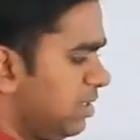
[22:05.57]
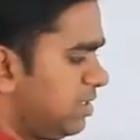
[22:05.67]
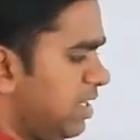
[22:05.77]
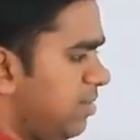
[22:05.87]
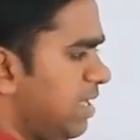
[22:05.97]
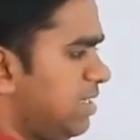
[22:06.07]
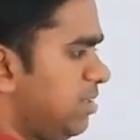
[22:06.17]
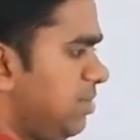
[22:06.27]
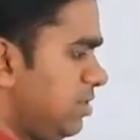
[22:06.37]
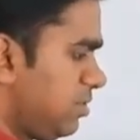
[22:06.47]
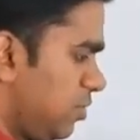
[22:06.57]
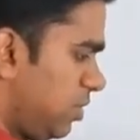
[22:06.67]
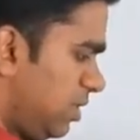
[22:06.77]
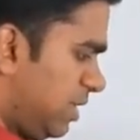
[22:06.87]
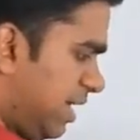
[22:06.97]
Same
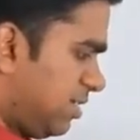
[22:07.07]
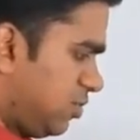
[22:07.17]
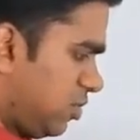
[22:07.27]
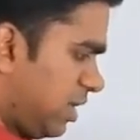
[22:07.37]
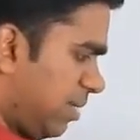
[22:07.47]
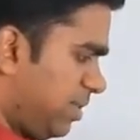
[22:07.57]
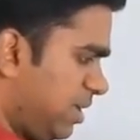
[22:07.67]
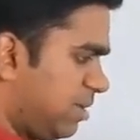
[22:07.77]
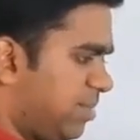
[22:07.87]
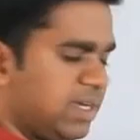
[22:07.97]
direction should come here,